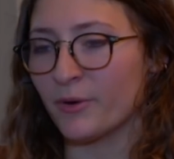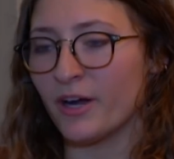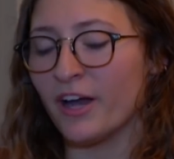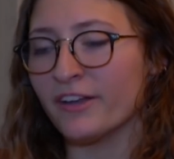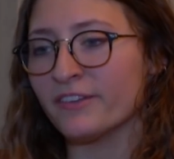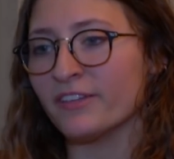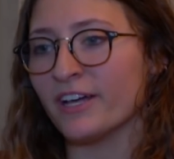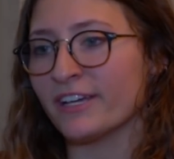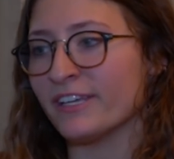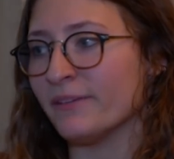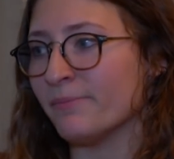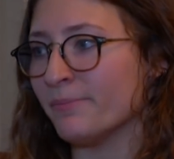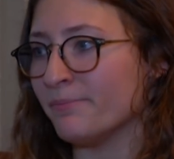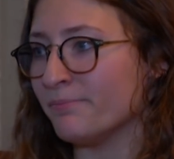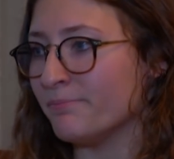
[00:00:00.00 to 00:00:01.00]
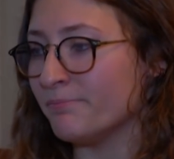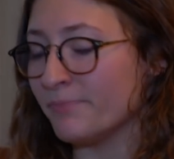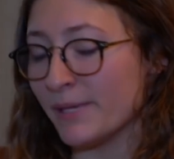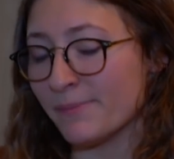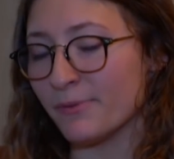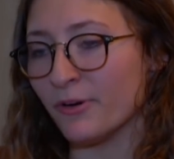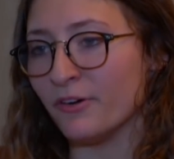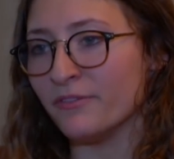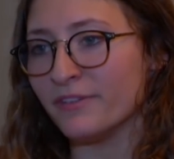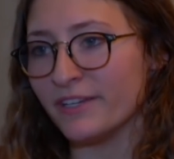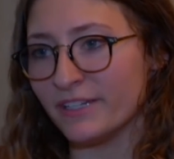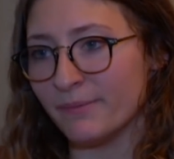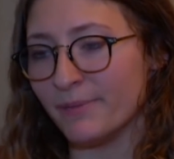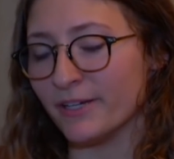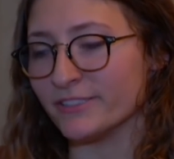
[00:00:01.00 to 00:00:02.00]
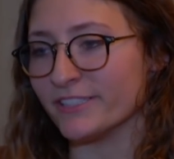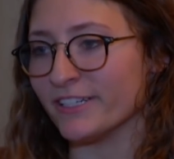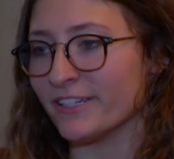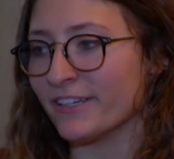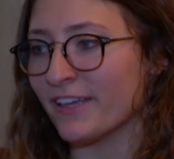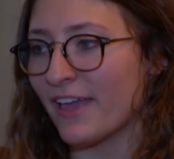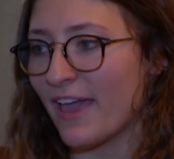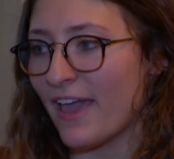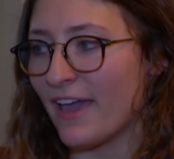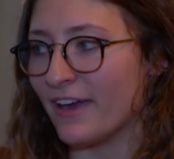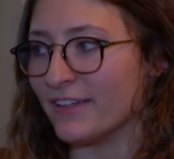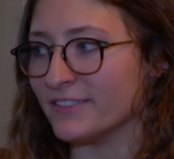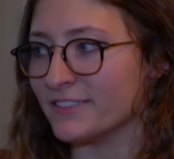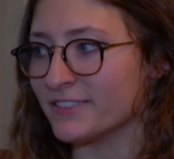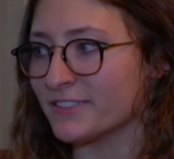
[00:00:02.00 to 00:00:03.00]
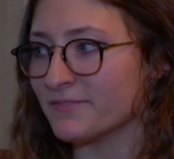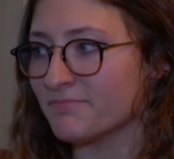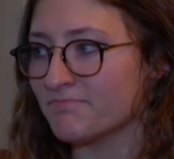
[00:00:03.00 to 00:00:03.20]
there were unlucky people in a building, and